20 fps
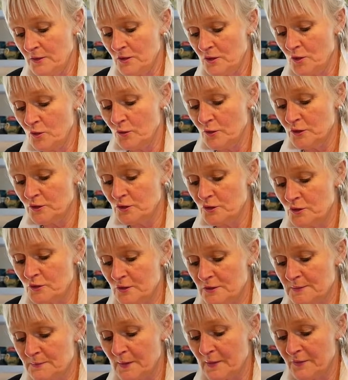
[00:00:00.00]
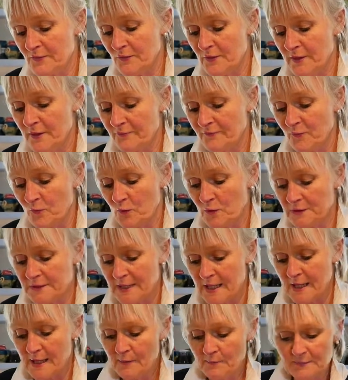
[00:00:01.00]
you go. You do this by 3 or 4
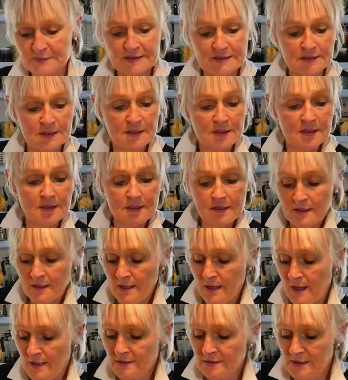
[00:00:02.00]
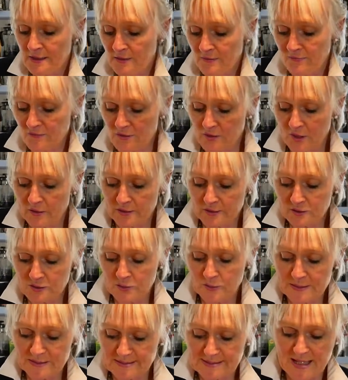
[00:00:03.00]
times until you've got it
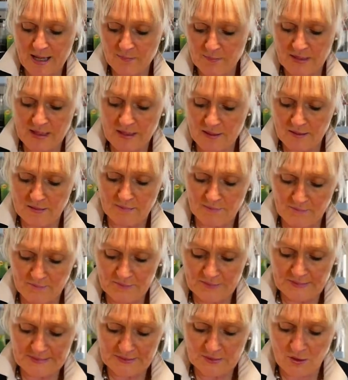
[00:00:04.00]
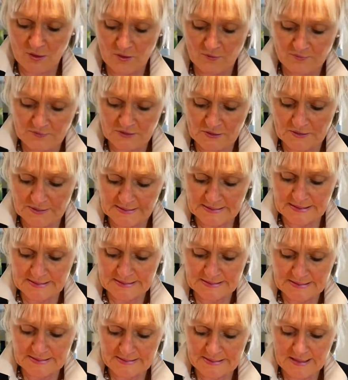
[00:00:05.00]
to a semi-soft
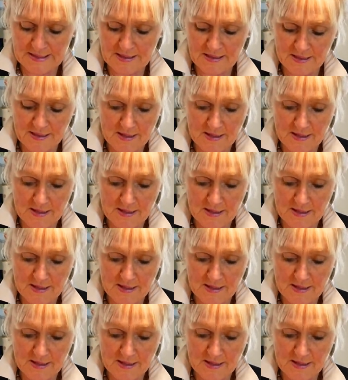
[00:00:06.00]
consistency.